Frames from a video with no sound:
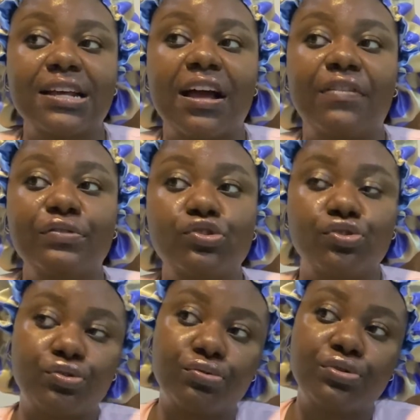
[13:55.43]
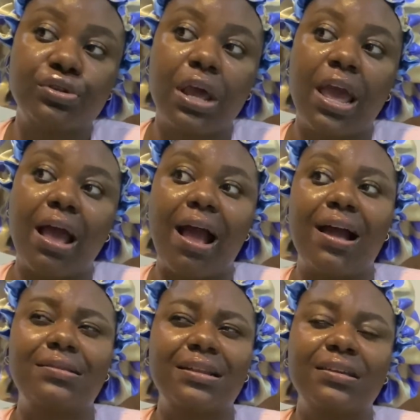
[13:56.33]
I have a shoot
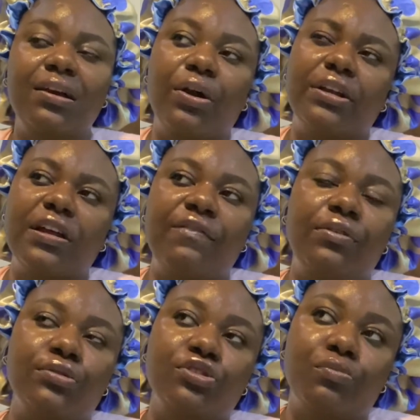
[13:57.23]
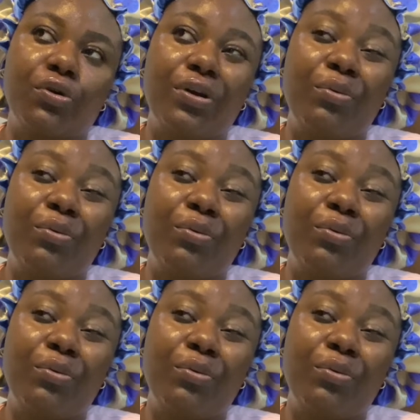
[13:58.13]
and I think I'll end that vlog tomorrow.